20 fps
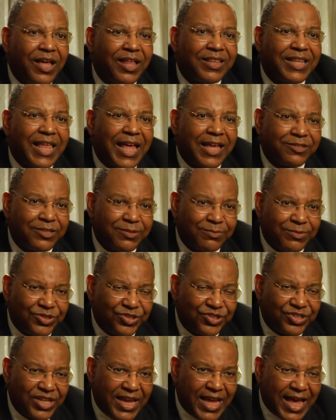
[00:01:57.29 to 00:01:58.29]
allows them to
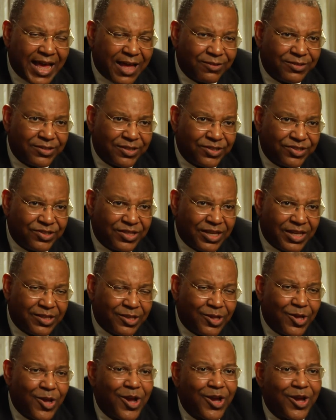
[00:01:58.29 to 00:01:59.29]
stay out in the
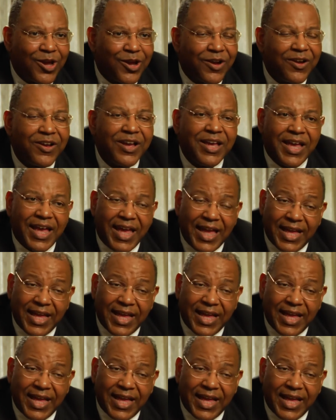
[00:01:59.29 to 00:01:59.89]
sun longer